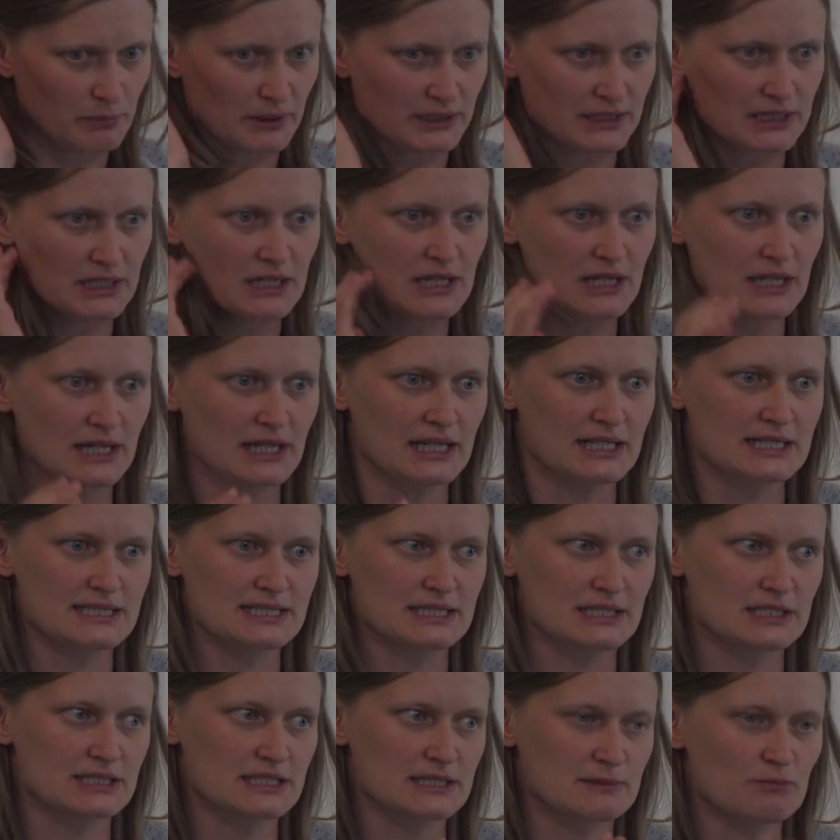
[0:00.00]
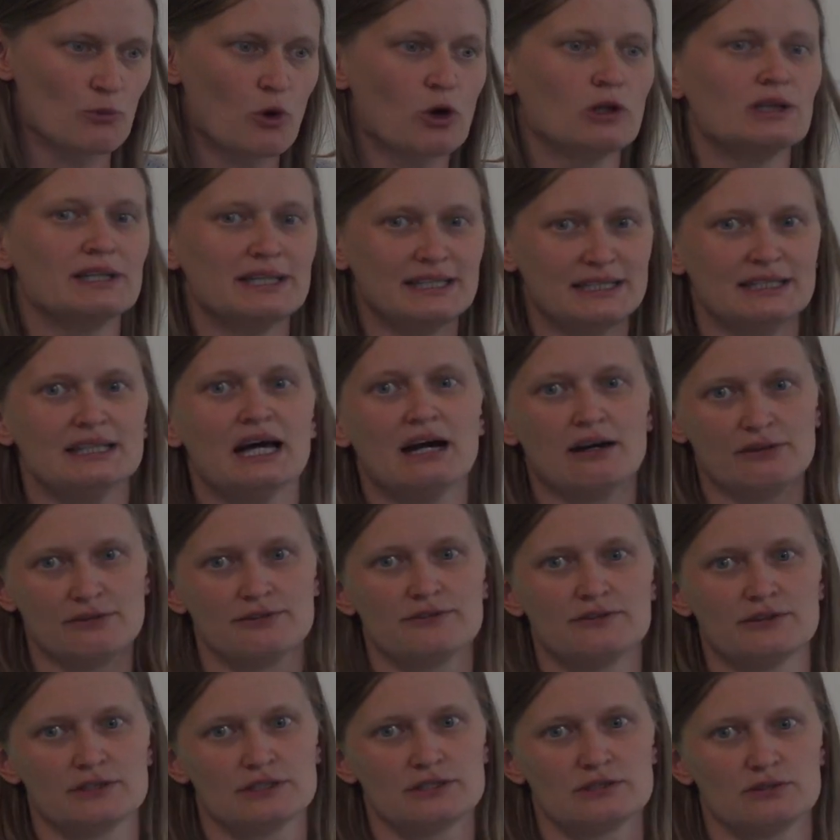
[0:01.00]
but it's small
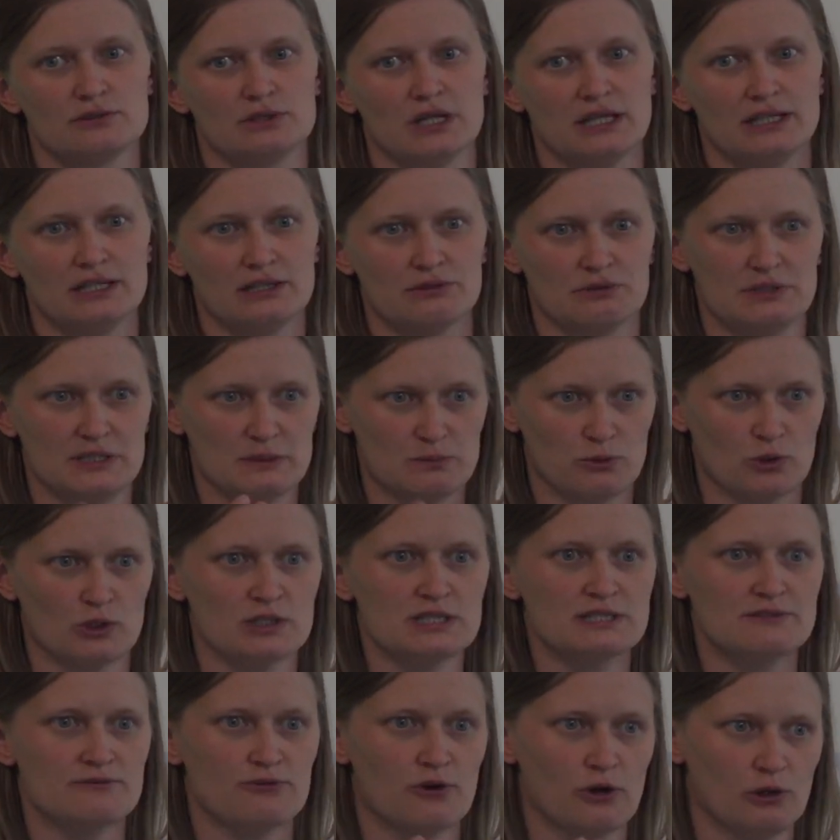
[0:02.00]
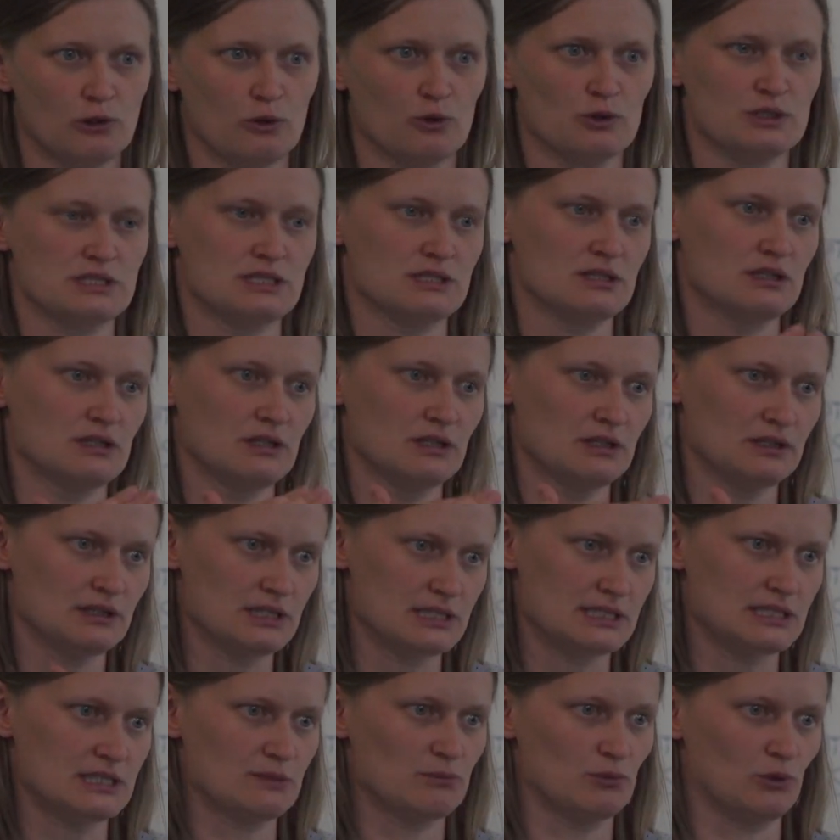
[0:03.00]
enough so that the response follows
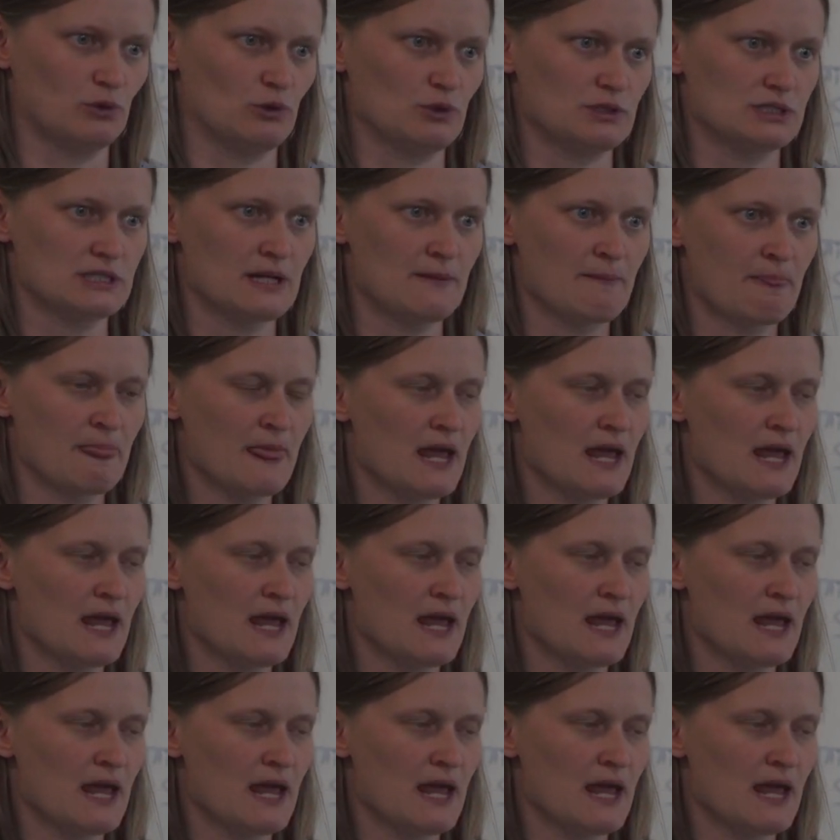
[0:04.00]
the stimulus.